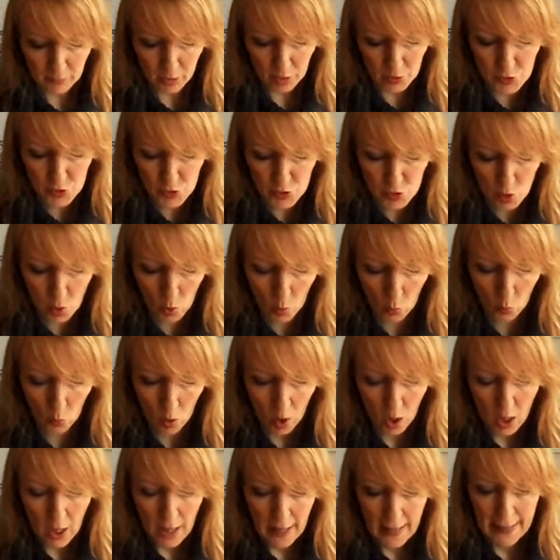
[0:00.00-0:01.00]

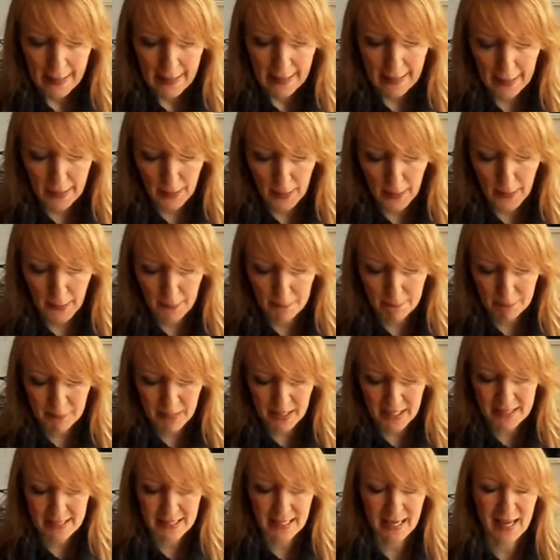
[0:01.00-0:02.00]
So
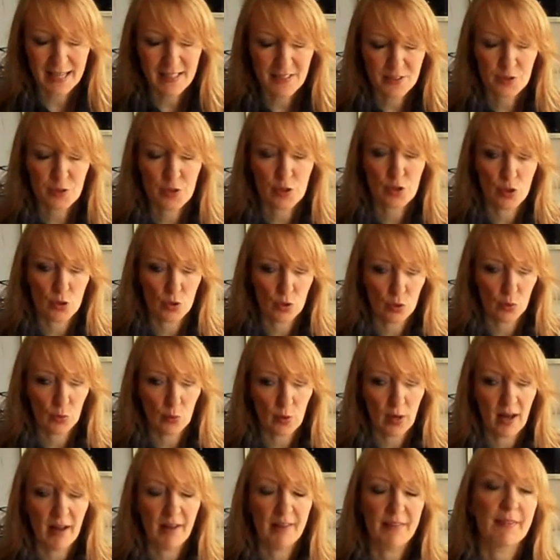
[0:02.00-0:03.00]
it has to
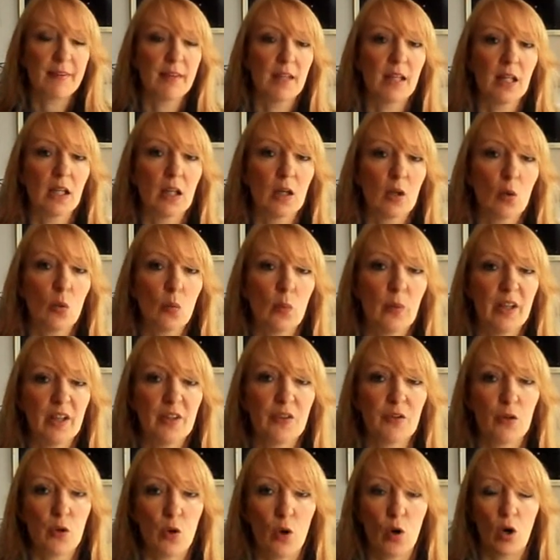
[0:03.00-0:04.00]
do, I think,
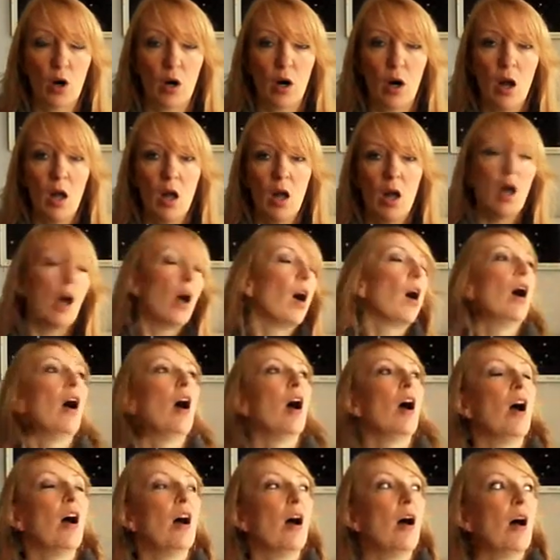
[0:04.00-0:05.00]
with your
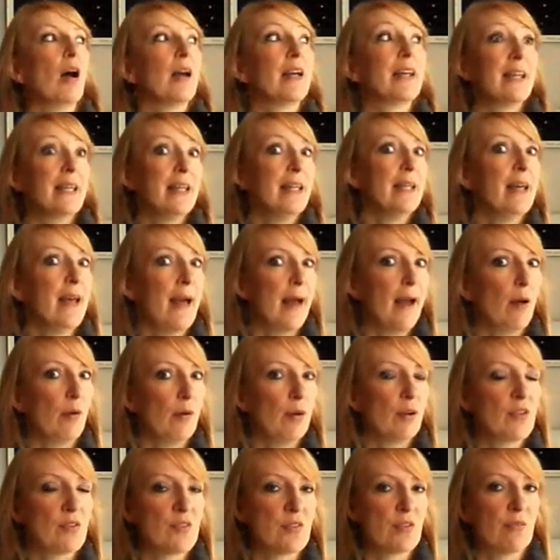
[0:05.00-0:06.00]
key
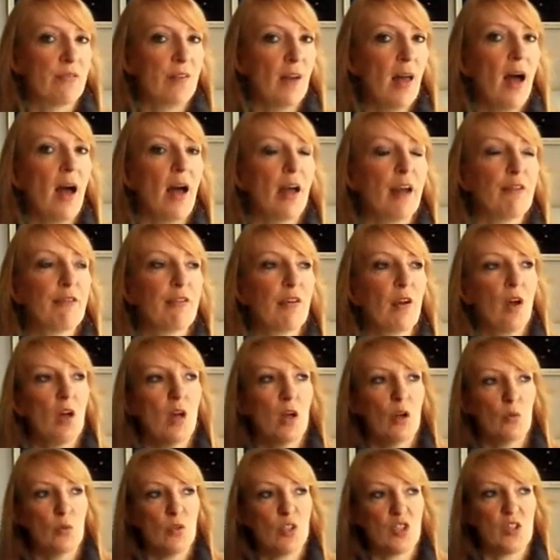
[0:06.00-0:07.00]
areas of life,
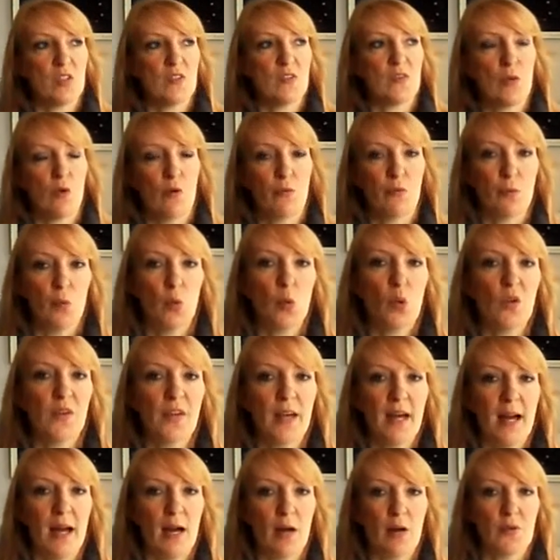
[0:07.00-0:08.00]
which is your fourth
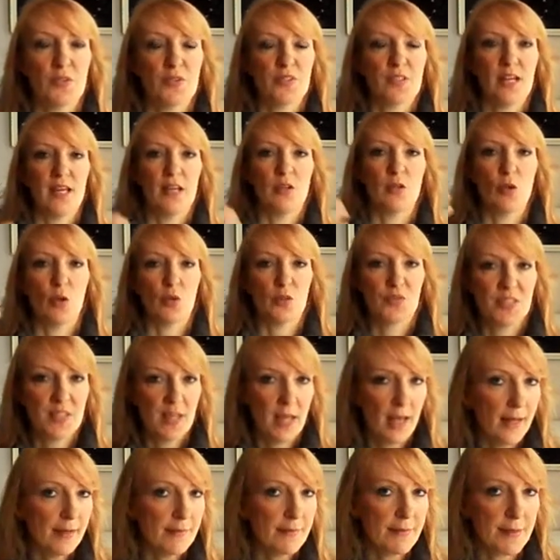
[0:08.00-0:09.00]
house and your
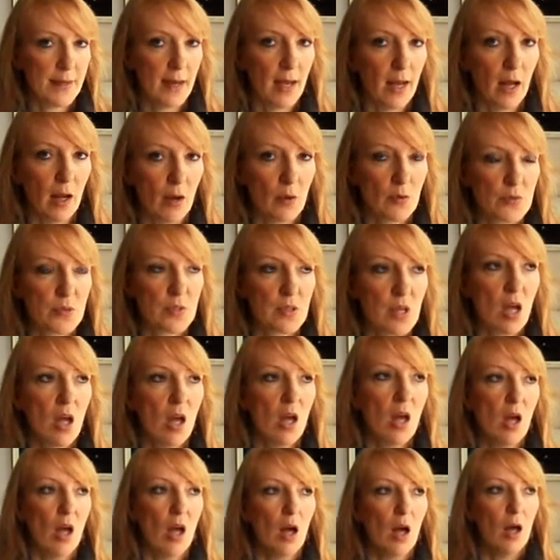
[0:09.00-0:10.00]
tenth house.
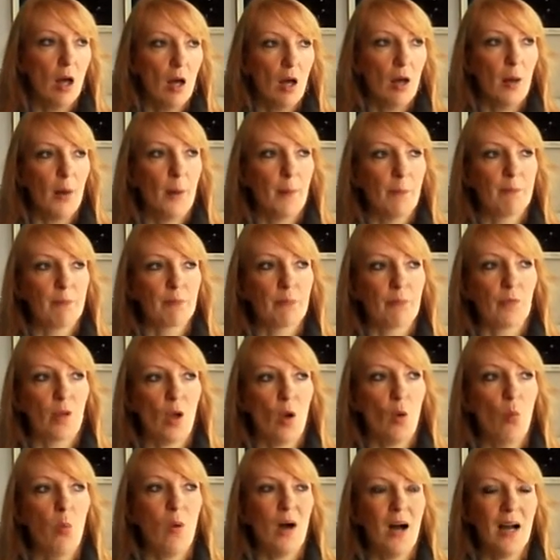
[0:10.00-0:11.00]

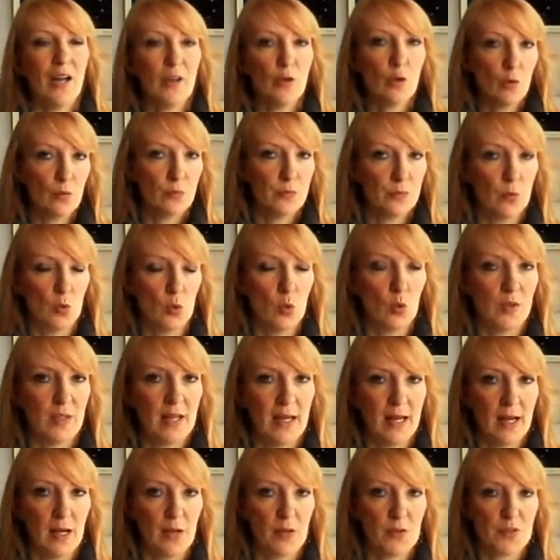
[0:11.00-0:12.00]
Why your fourth
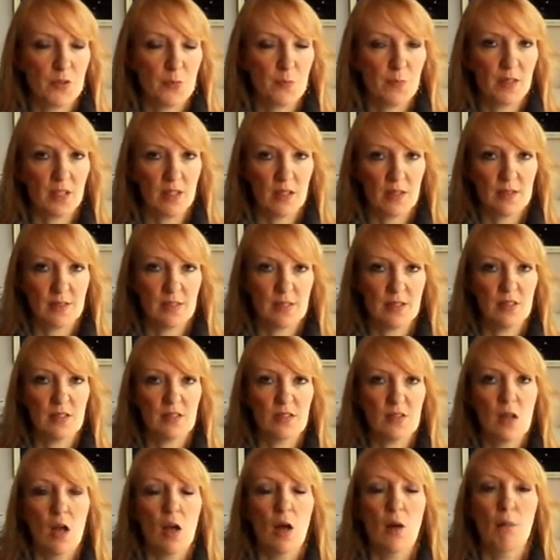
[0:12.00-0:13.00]
house? Because
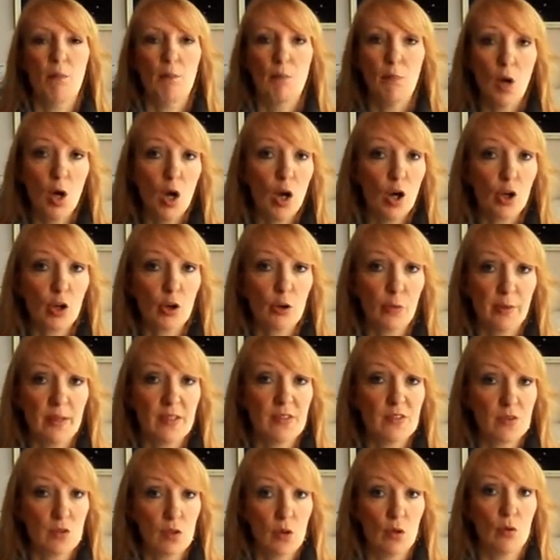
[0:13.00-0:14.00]
this
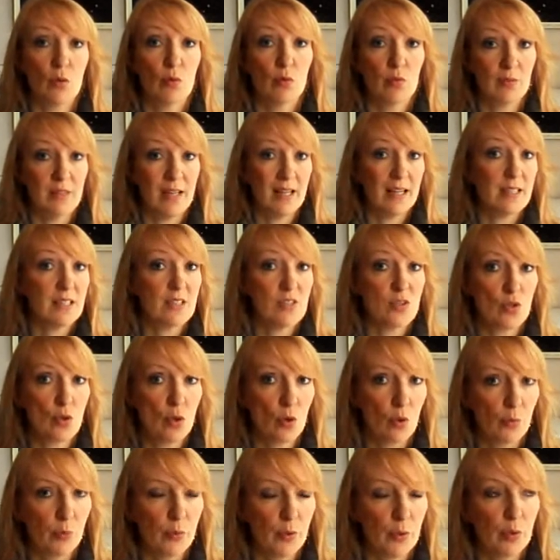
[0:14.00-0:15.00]
Mercury, so that is
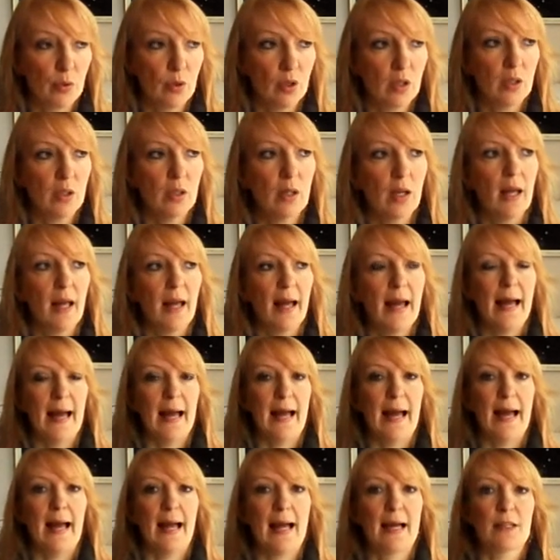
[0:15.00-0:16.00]
your ruler,
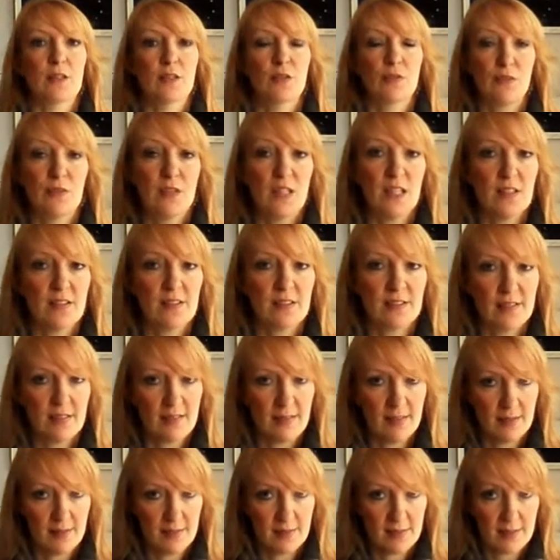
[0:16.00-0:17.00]
and Venus
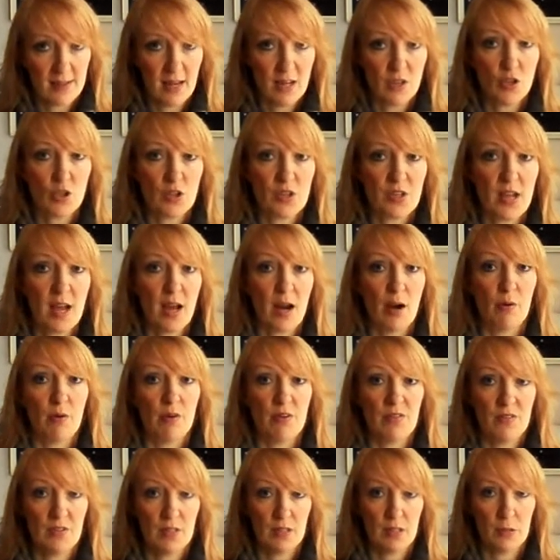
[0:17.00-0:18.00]
is in
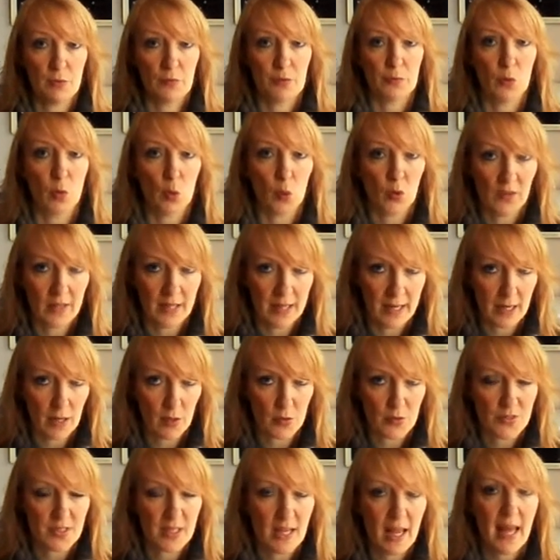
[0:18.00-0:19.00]
Sagittarius in the fourth
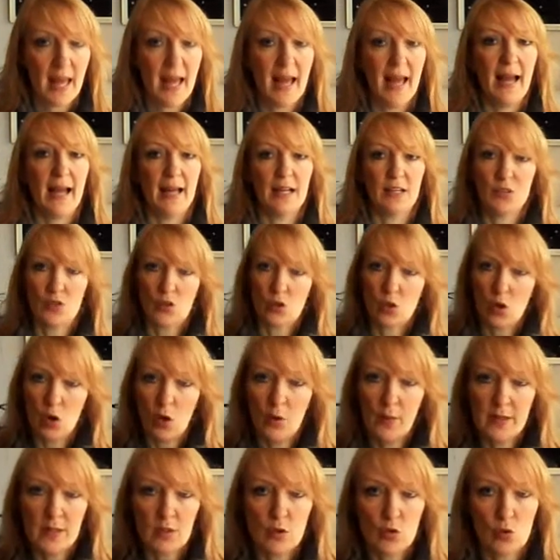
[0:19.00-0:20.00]
house, and it's
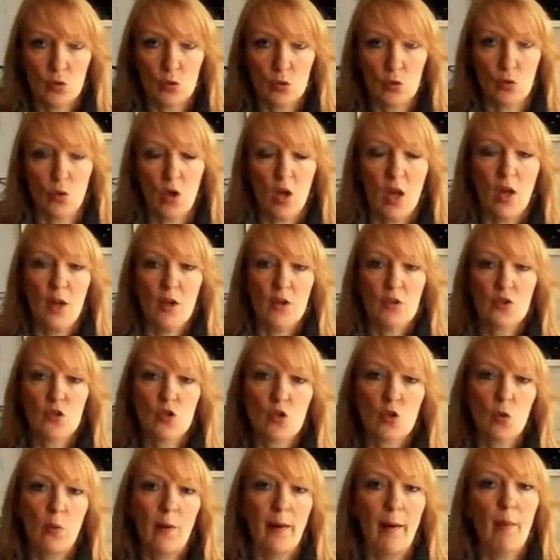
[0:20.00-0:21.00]
going to
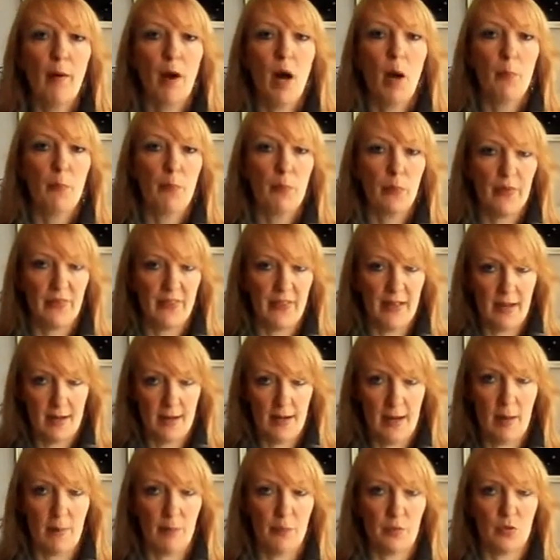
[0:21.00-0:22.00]
square up with that
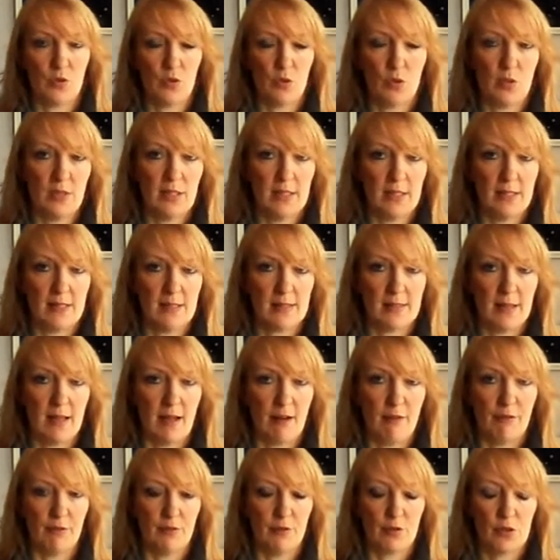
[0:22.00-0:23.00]
Neptune in the
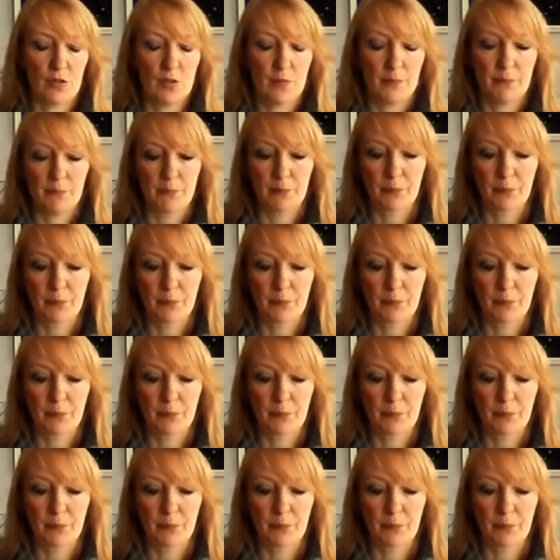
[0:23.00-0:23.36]
seventh.